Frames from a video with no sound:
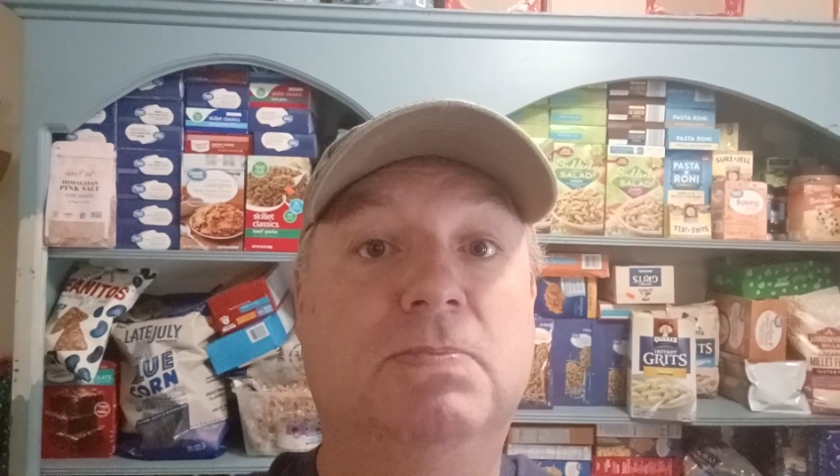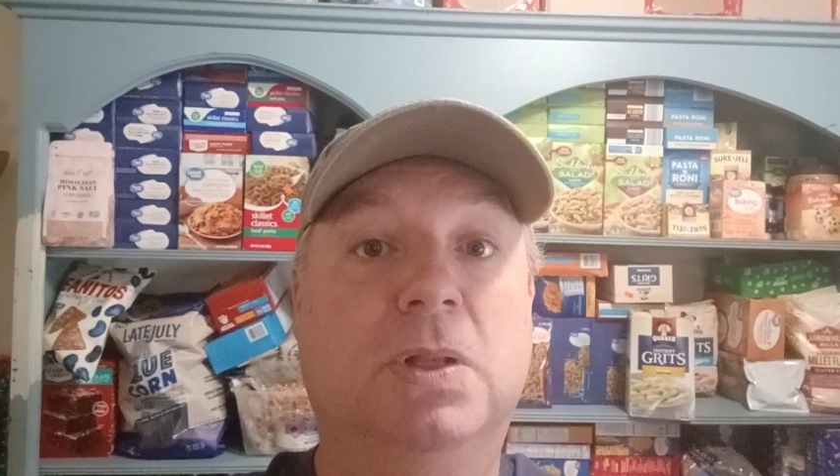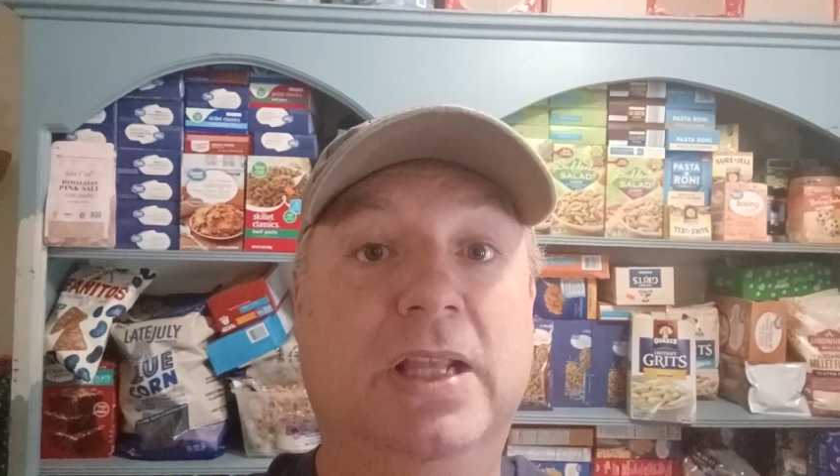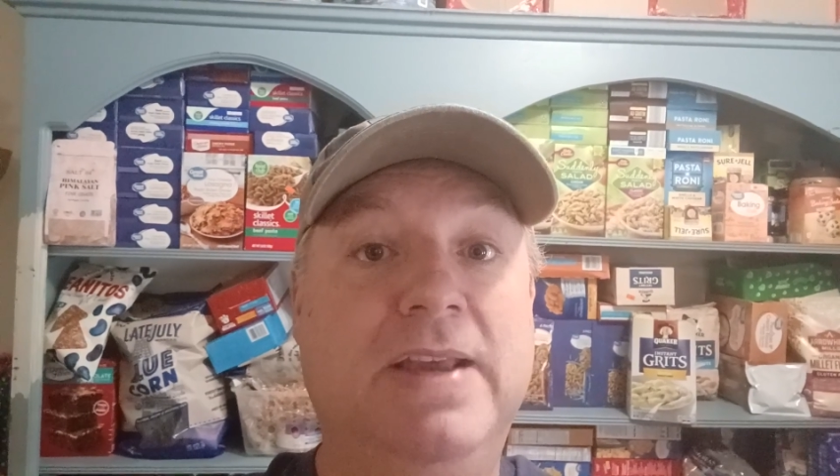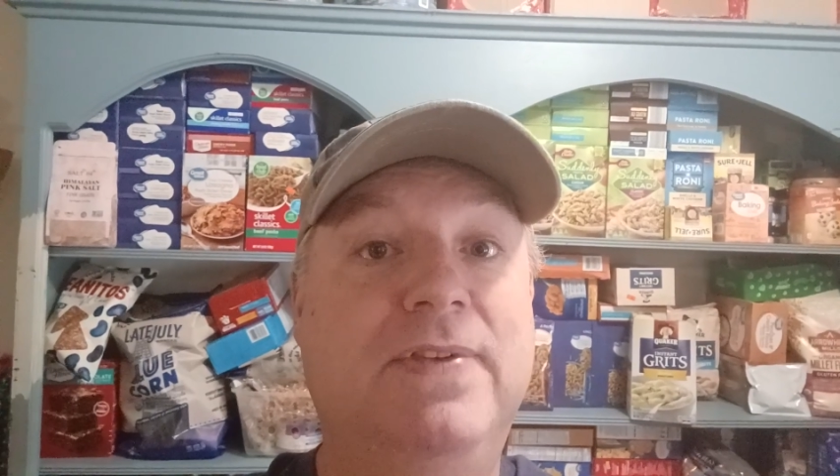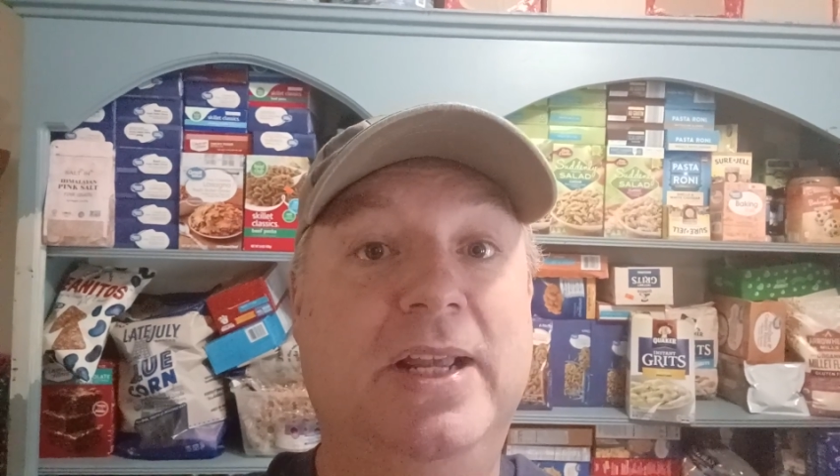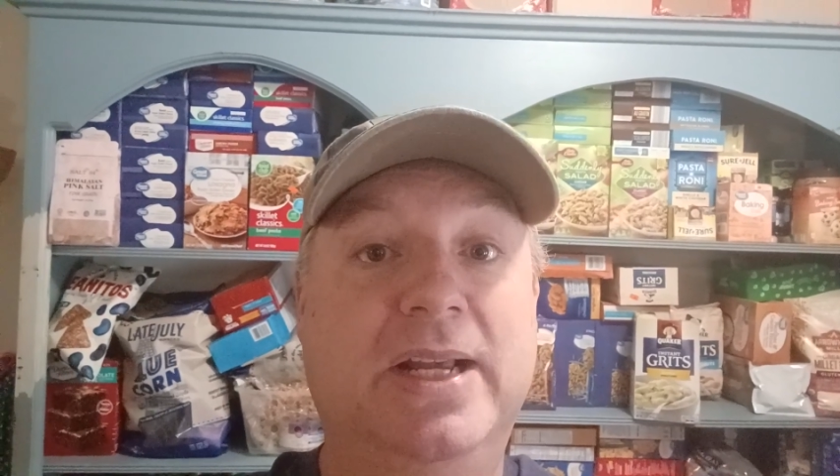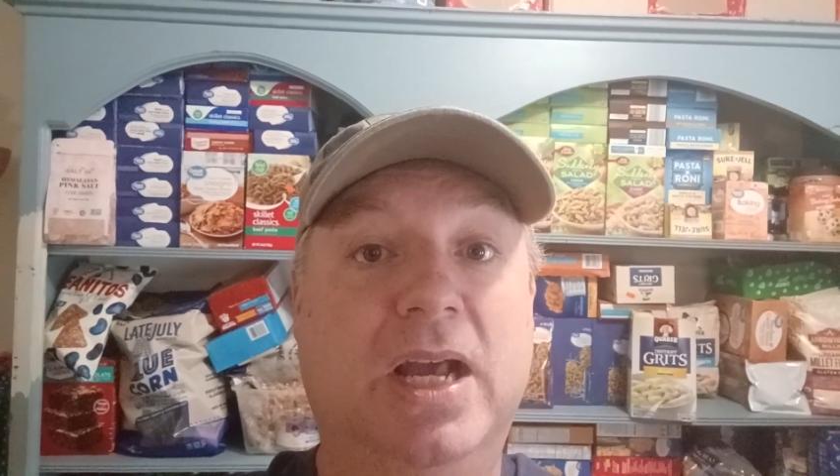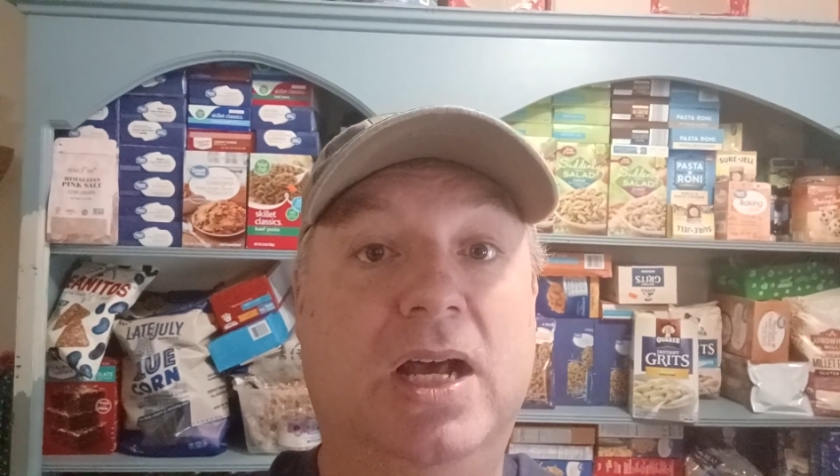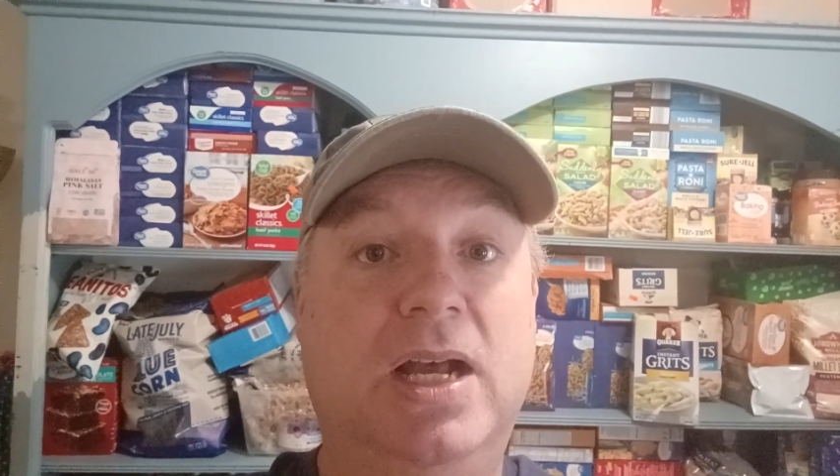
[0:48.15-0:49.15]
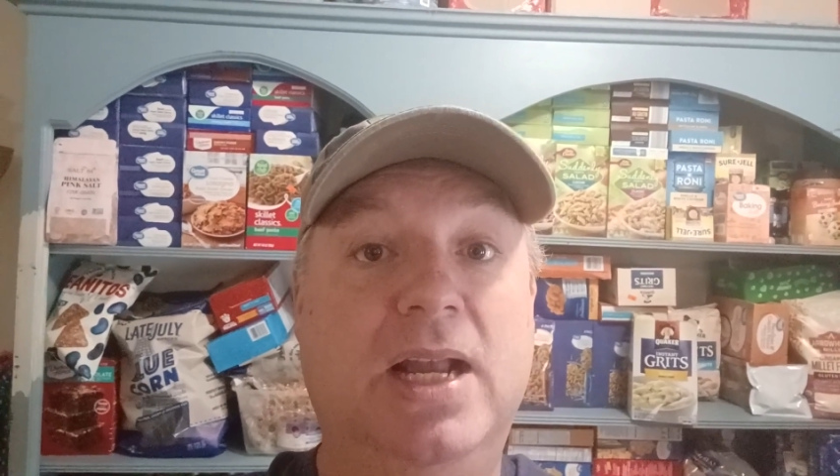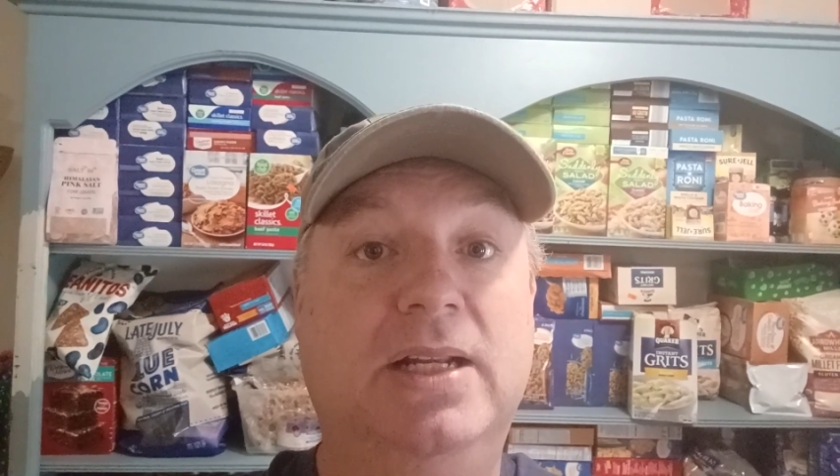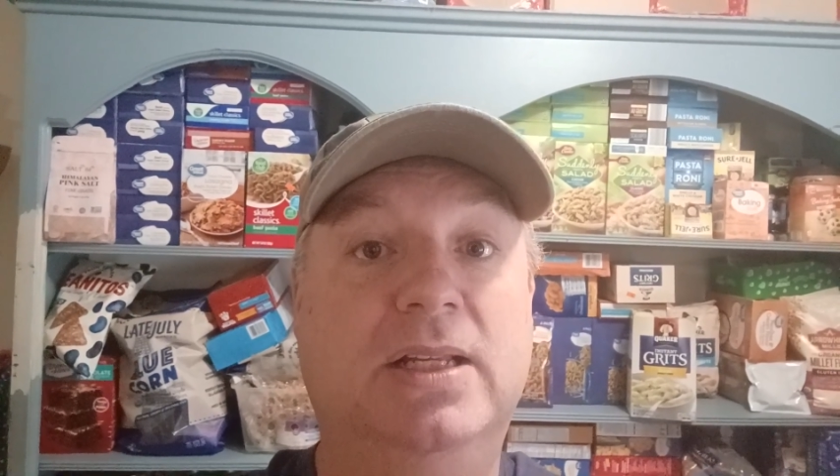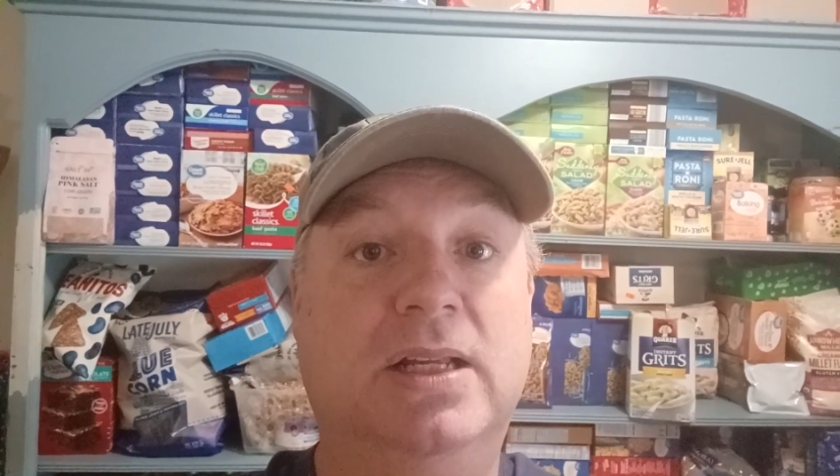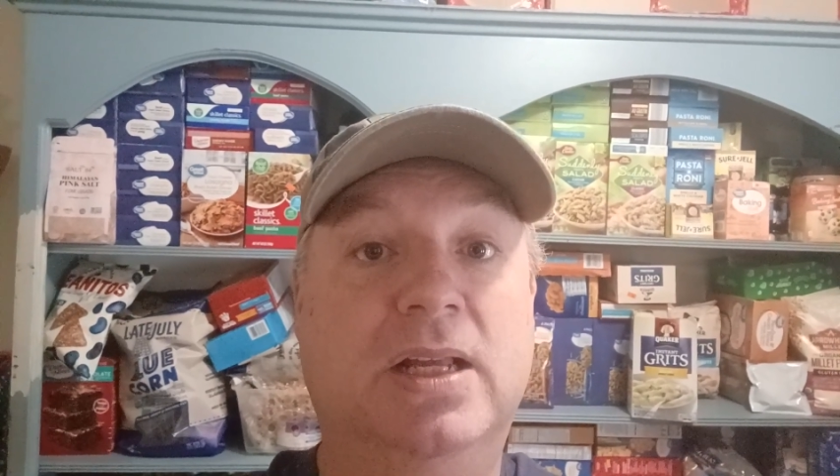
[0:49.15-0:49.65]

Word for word: believing in God.